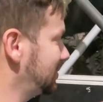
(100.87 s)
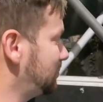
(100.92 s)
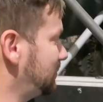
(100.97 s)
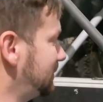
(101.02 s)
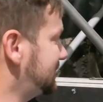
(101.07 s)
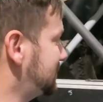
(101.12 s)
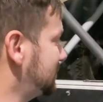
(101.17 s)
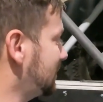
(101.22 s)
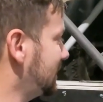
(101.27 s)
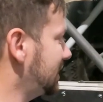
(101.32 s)

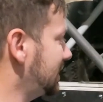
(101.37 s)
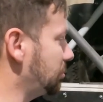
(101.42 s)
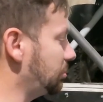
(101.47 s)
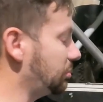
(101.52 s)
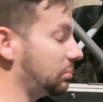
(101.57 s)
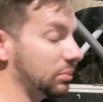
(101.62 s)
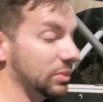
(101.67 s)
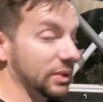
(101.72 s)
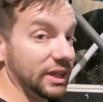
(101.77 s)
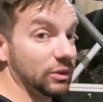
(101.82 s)
We still got to
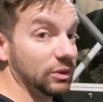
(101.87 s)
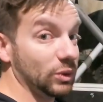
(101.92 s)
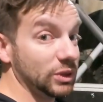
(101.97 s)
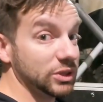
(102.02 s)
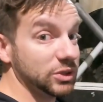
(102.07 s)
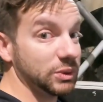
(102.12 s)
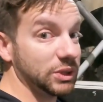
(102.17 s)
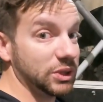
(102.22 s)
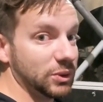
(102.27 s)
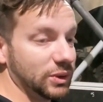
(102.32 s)
and
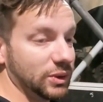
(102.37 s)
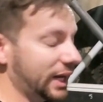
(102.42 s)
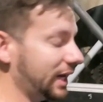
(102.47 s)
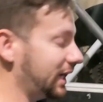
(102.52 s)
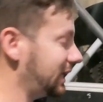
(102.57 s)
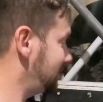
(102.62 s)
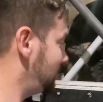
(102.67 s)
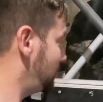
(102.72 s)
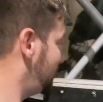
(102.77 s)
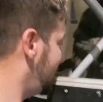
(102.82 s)
once we do
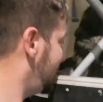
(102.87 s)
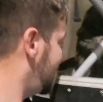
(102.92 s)
that,